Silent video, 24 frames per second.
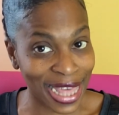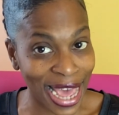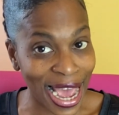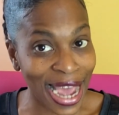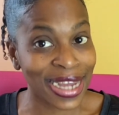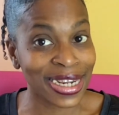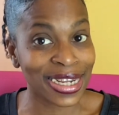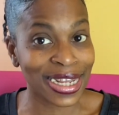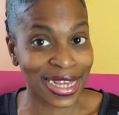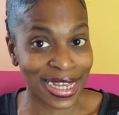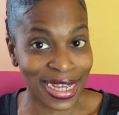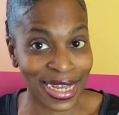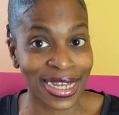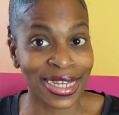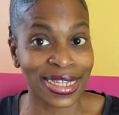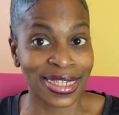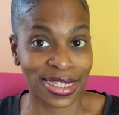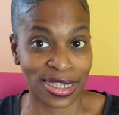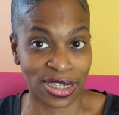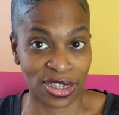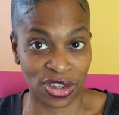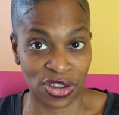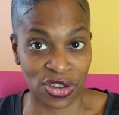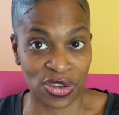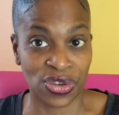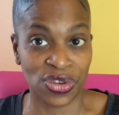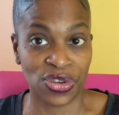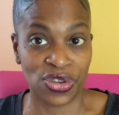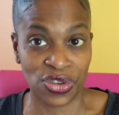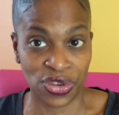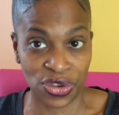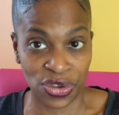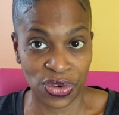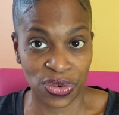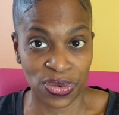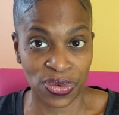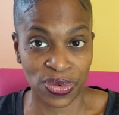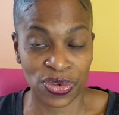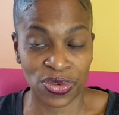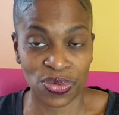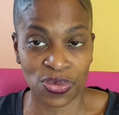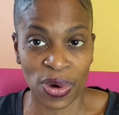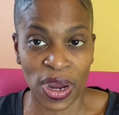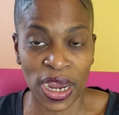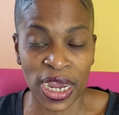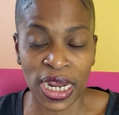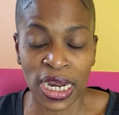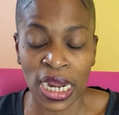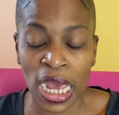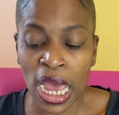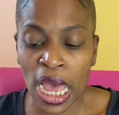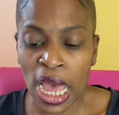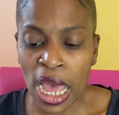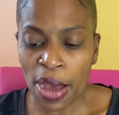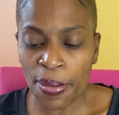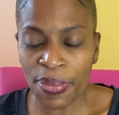That is the good news, right?